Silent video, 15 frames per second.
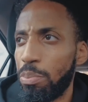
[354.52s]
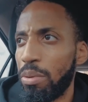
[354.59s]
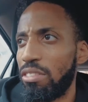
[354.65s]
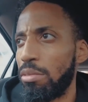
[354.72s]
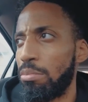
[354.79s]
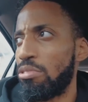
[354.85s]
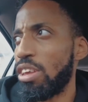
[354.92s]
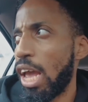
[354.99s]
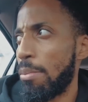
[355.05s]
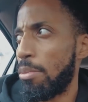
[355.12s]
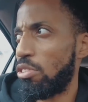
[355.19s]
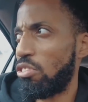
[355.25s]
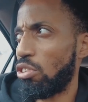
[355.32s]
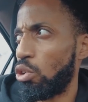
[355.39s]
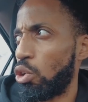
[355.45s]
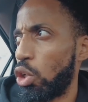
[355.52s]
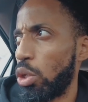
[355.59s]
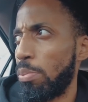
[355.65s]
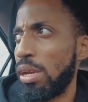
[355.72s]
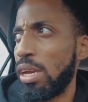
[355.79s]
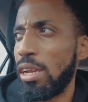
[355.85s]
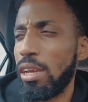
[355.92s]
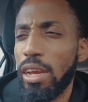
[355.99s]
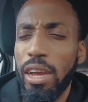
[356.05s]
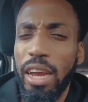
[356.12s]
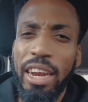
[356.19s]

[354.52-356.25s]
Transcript: some time on social media.